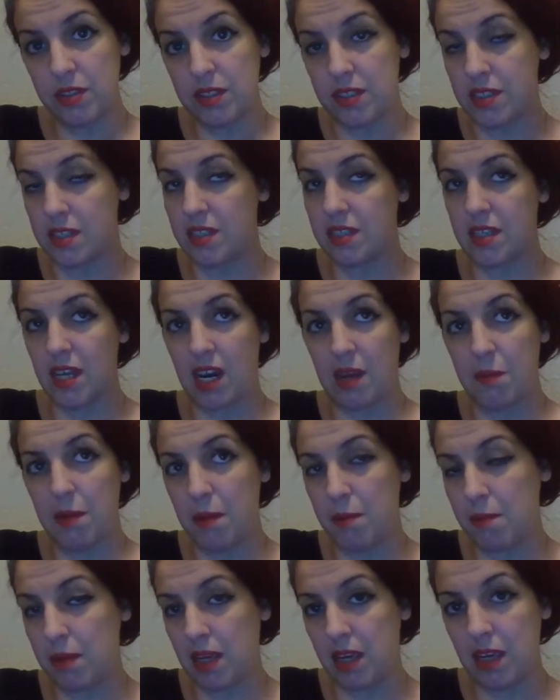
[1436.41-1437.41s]
This is not
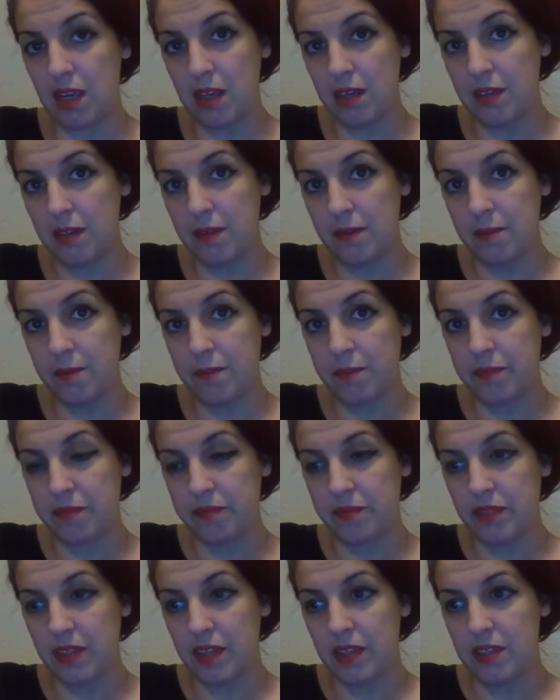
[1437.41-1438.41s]
about me.
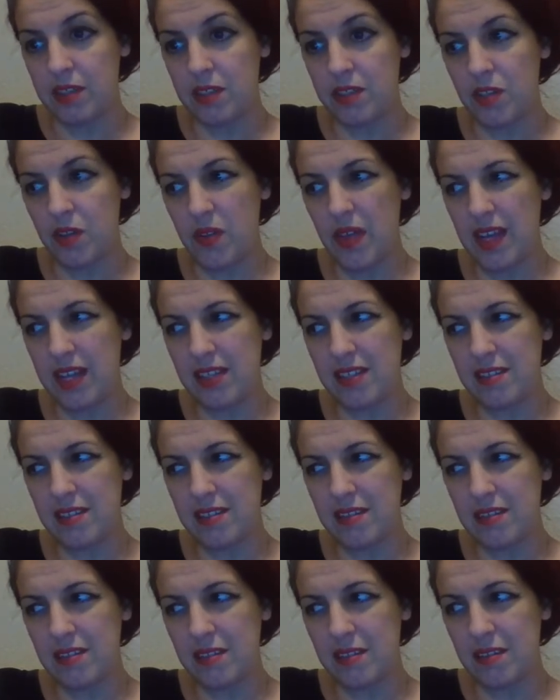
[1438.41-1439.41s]
So
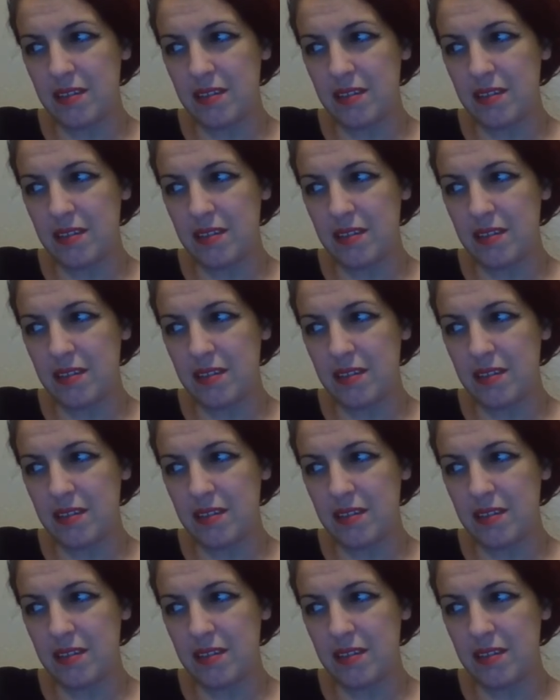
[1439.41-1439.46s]
that's,